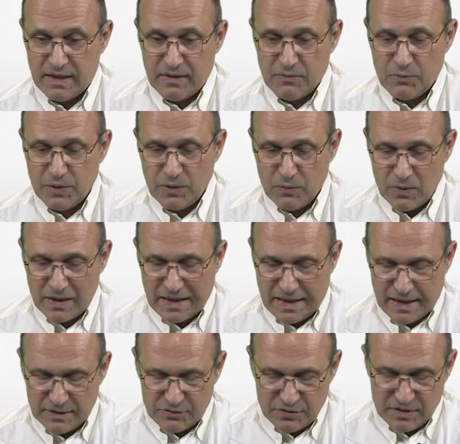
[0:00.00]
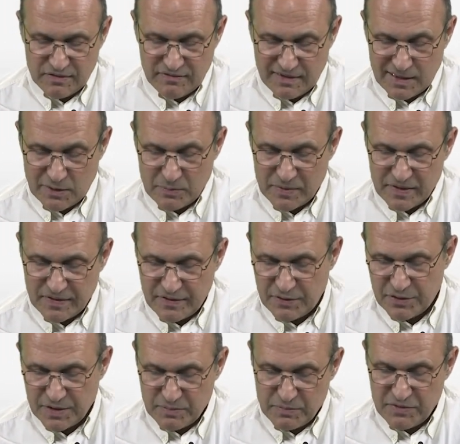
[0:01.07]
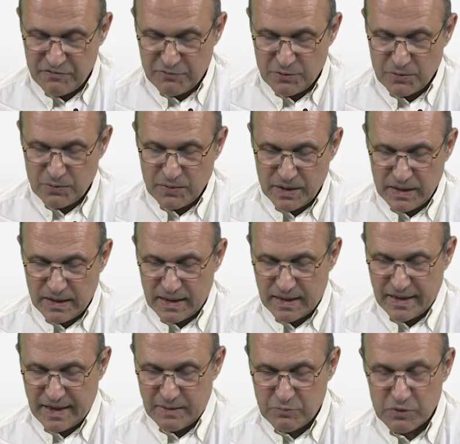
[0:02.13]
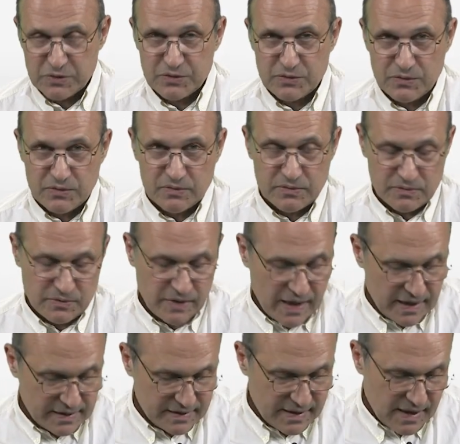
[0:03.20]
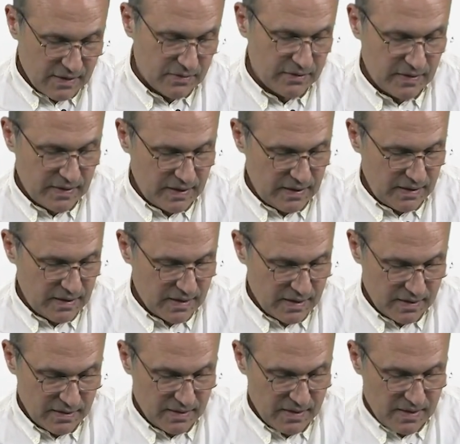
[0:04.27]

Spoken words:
We will need to develop the theory before we are able to write down the